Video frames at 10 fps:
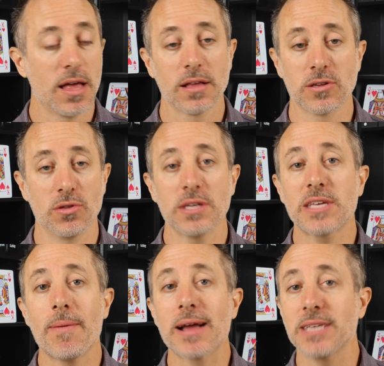So this
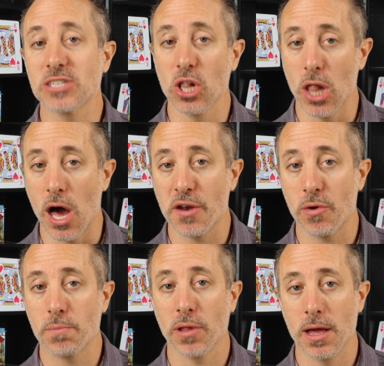game actually has a lot of
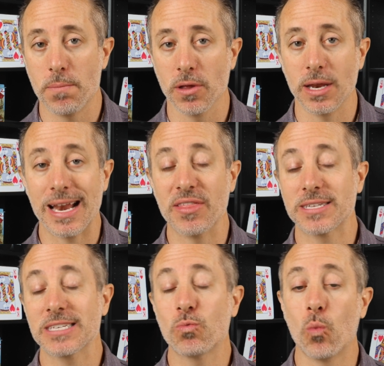replayability. Now
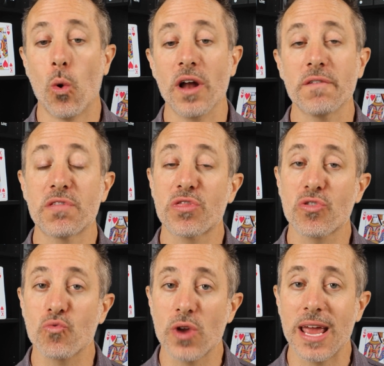this is one of
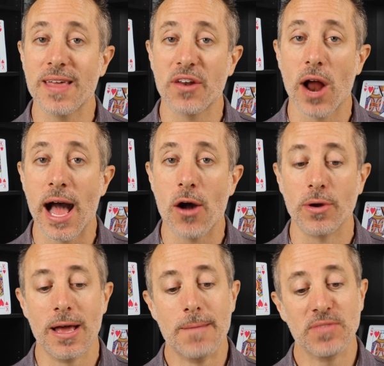three that are
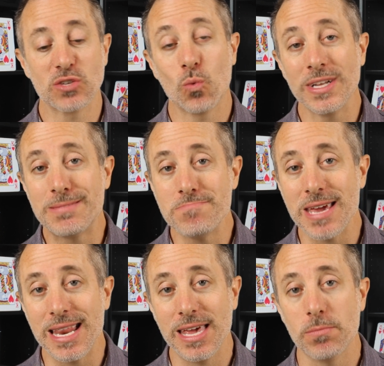out. This one's
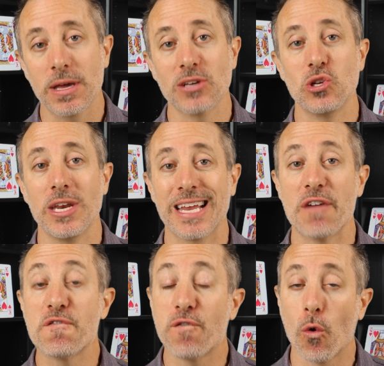medium because you need to
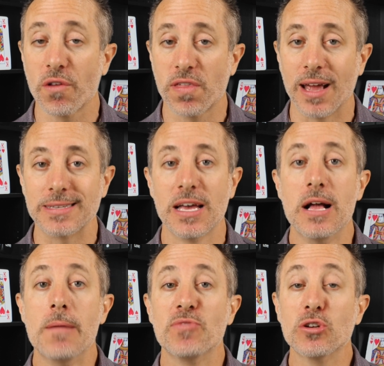get four things.
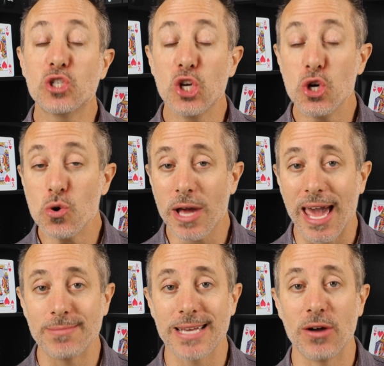There's two
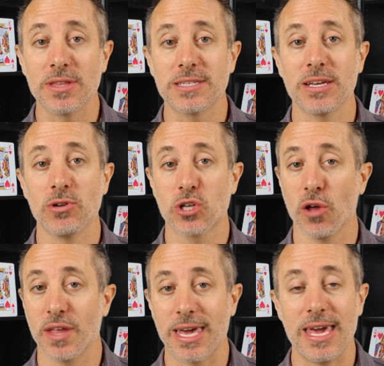games out in this series
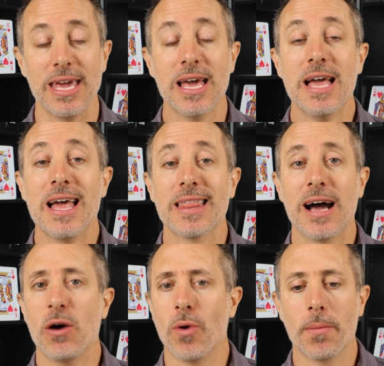called The Key,
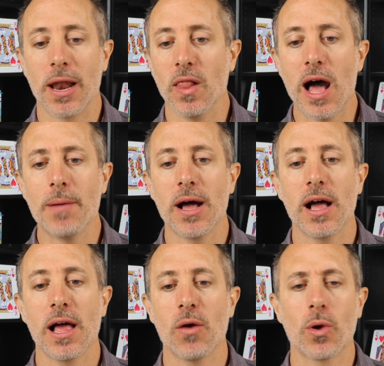uh, one about a
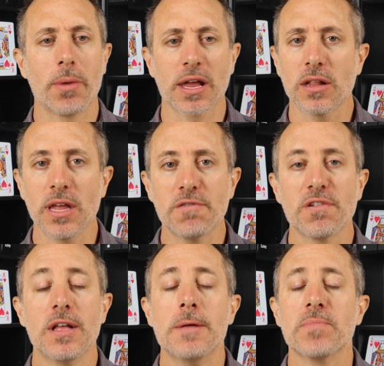llama and one about a
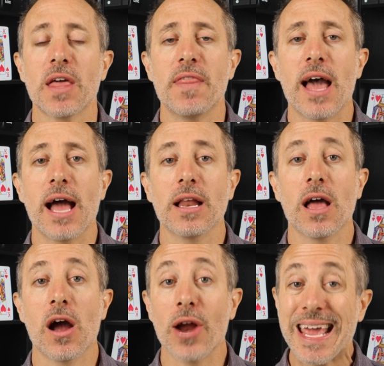cliff that
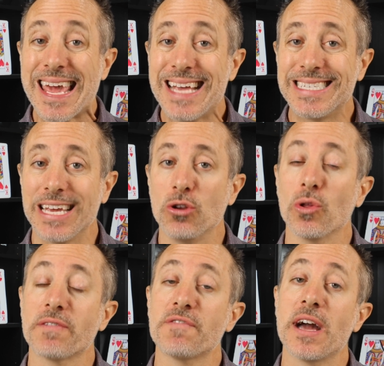are easy and you
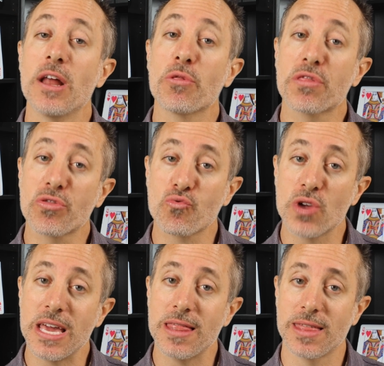only have to find out
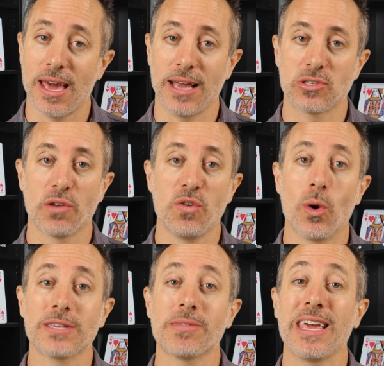three things. So if you
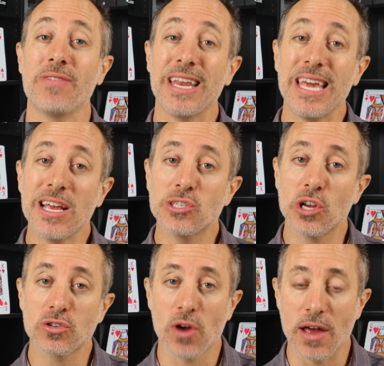want something even
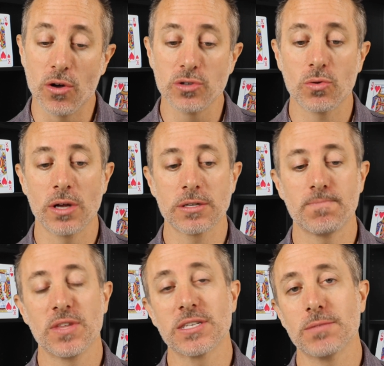easier, try those ones.
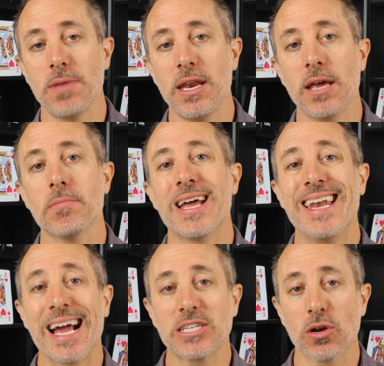This is medium.
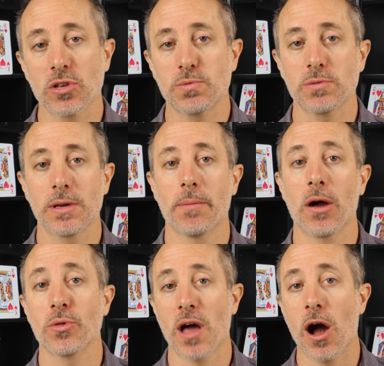Next year, they're supposed to be coming
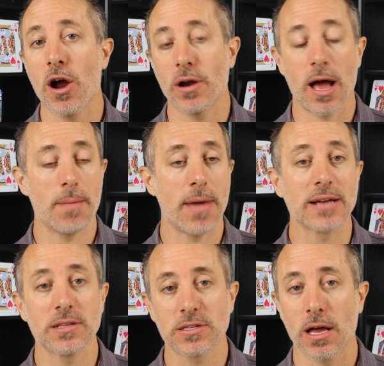out with hard. I
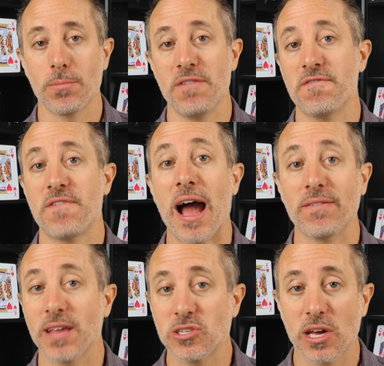imagine there's gonna be
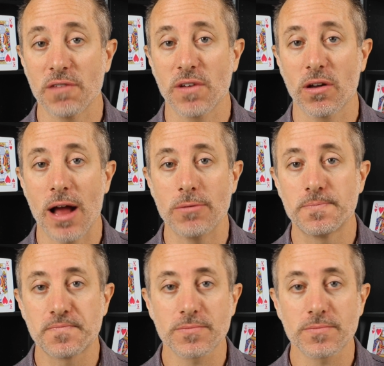five things you gotta figure out.